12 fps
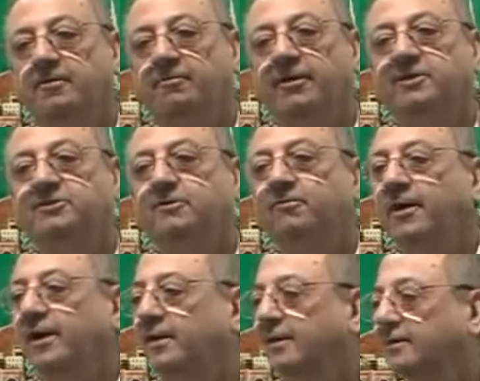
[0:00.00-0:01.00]
Where is the
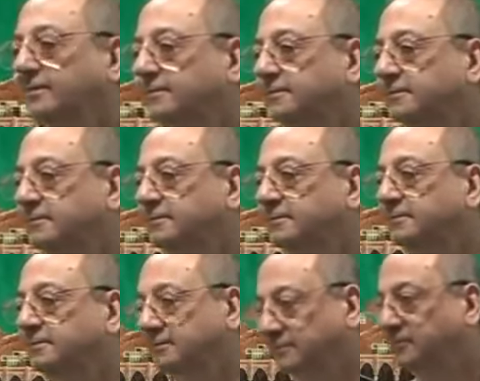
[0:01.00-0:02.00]
file?
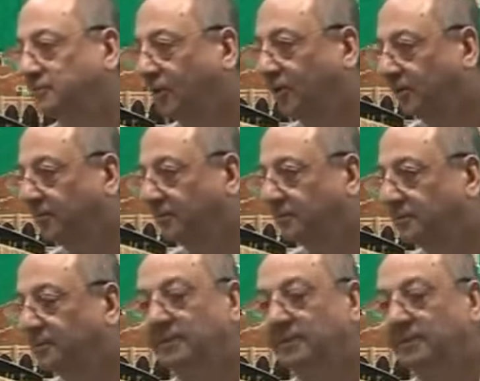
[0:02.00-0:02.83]
Talibun.